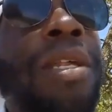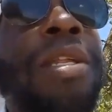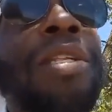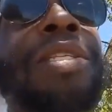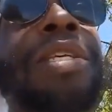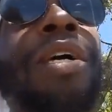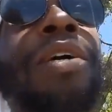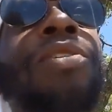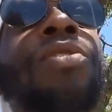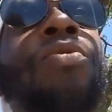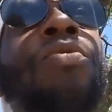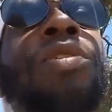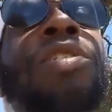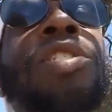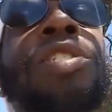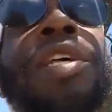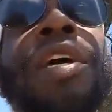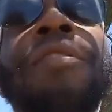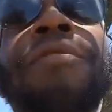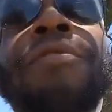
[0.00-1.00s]
Anytime you
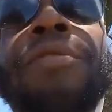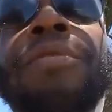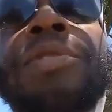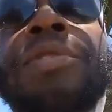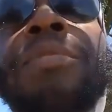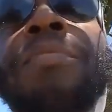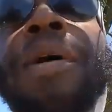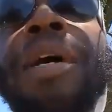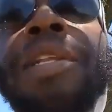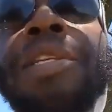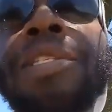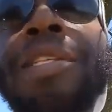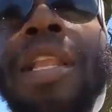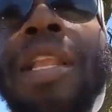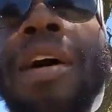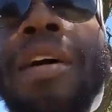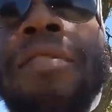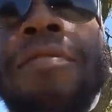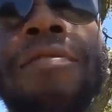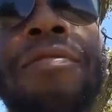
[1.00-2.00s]
wish death on somebody's
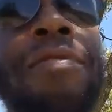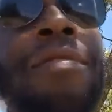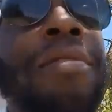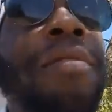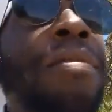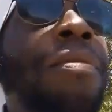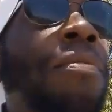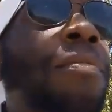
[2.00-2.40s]
life,